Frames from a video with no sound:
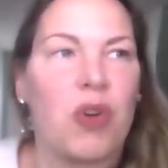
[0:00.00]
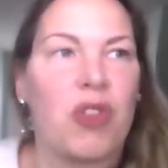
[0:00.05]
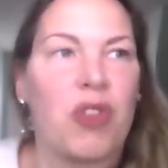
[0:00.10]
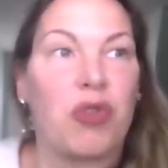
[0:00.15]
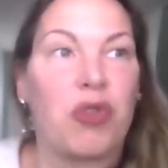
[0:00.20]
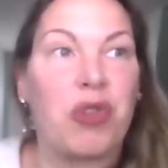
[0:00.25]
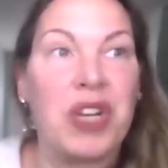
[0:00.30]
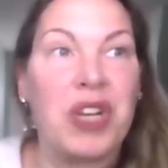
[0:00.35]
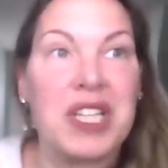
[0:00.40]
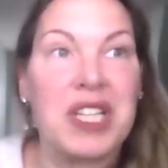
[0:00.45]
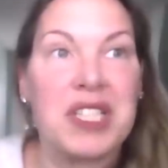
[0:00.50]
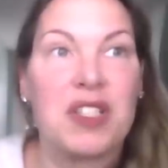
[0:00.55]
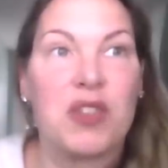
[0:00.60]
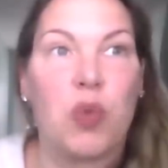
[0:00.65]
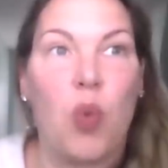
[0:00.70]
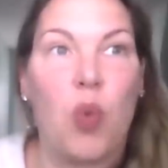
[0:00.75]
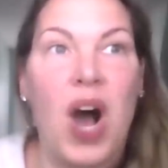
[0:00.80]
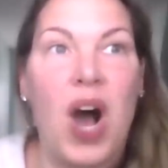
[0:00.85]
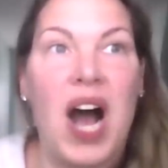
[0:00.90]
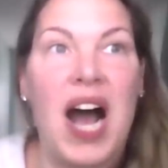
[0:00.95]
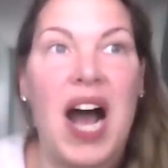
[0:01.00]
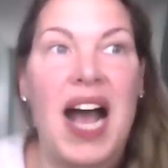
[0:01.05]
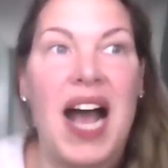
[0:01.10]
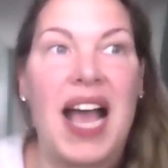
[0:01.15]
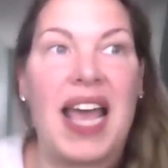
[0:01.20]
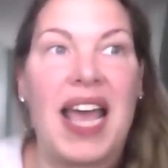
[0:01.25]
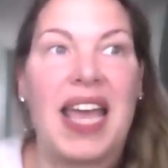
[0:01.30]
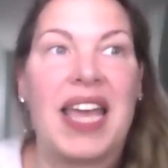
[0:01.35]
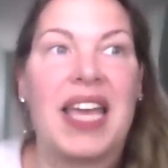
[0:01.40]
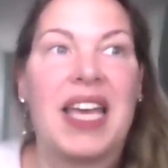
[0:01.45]
the reasons
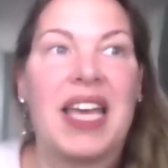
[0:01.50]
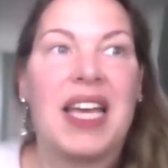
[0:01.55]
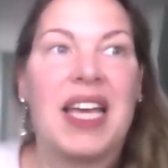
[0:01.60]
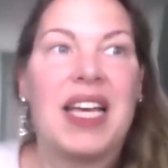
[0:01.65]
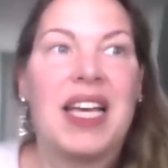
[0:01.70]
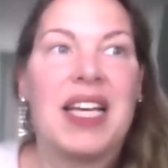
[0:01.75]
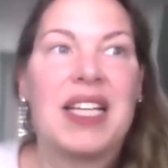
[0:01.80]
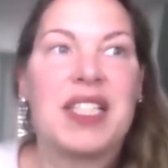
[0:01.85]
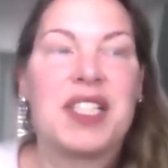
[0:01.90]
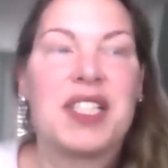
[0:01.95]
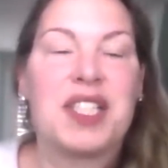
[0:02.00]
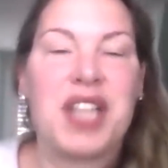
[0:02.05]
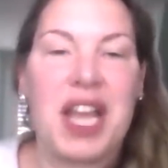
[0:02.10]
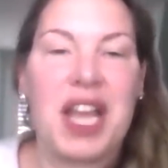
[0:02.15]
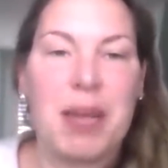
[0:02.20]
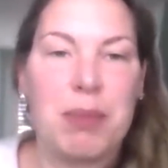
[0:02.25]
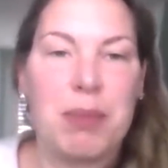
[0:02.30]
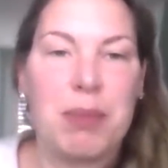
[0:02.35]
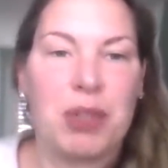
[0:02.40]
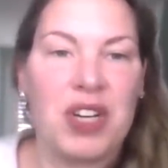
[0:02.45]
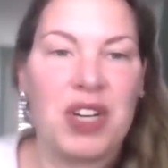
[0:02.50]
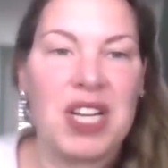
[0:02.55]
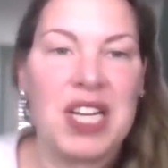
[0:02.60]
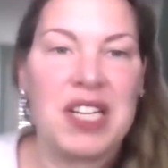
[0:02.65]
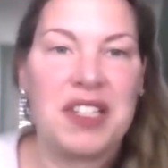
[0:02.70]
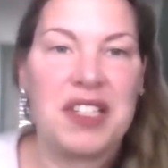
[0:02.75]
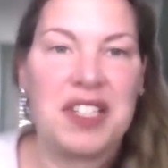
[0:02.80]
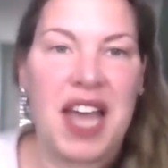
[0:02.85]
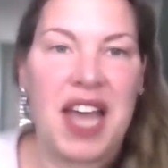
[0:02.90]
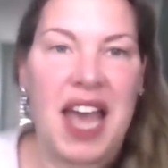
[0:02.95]
why, Stabler
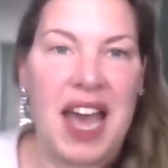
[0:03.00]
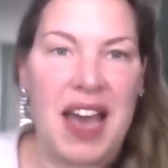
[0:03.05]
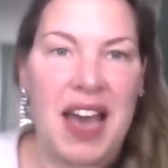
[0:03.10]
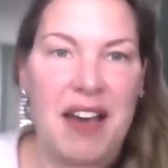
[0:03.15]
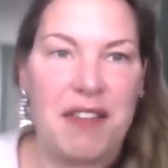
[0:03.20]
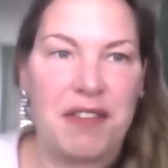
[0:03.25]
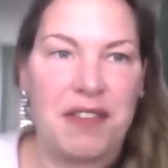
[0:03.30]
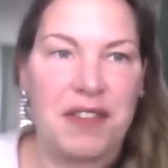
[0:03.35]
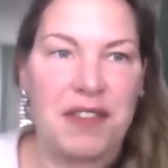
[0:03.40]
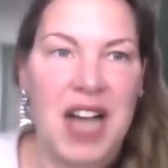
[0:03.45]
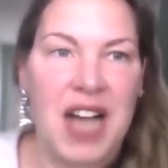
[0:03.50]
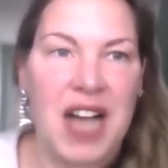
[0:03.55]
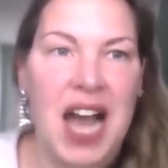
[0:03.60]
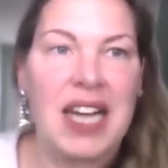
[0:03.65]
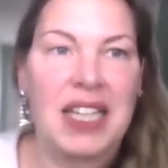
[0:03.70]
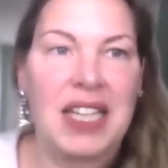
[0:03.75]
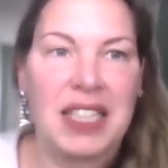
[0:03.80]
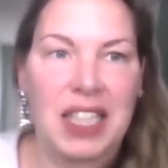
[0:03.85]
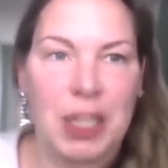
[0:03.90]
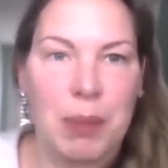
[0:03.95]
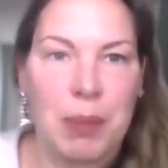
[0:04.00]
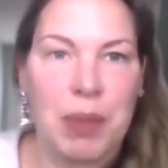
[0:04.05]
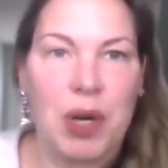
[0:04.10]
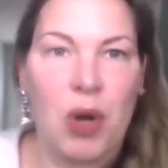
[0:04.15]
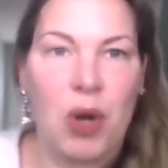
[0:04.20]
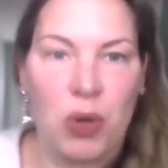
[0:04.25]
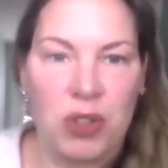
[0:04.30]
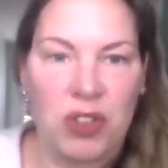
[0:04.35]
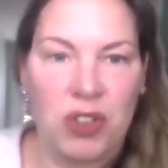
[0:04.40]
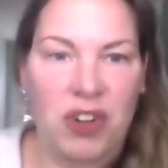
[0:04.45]
needs to have gotten a little
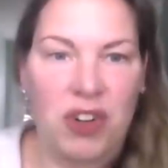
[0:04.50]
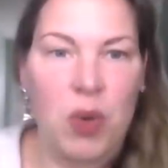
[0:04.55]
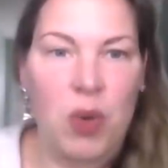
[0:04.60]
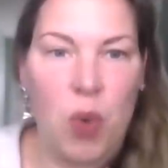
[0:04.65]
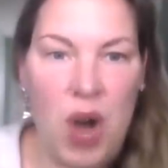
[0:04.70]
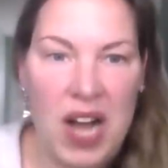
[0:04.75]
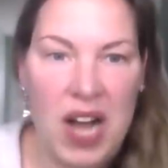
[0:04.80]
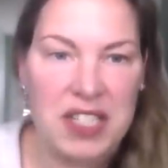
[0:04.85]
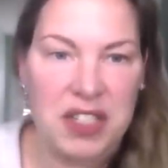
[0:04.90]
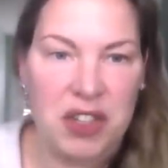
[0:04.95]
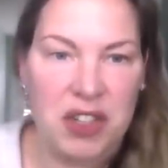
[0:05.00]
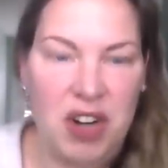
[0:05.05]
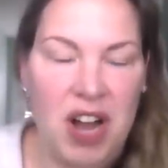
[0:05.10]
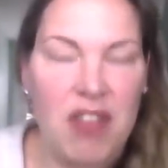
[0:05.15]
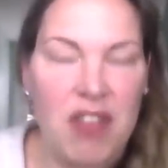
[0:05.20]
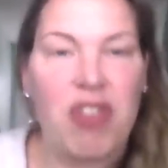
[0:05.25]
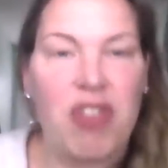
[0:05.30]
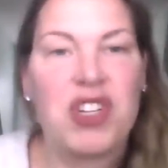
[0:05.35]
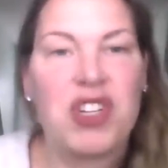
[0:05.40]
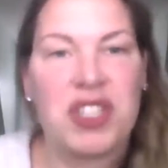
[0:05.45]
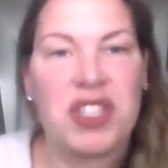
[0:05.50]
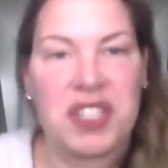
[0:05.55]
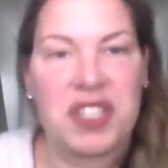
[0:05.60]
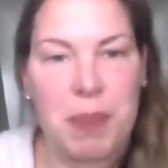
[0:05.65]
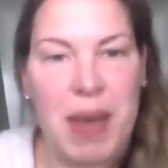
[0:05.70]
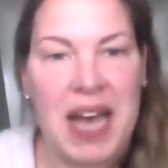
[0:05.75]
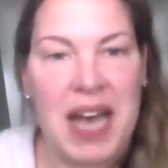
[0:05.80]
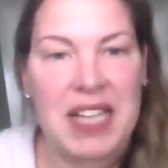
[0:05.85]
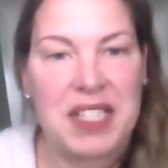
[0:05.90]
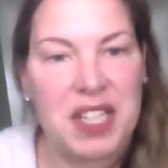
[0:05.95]
bit older and wiser, other than just
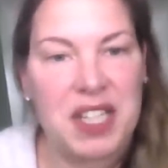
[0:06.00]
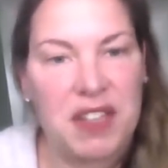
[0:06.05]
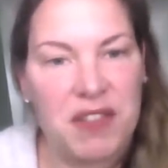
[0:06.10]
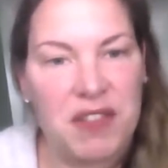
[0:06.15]
the passing of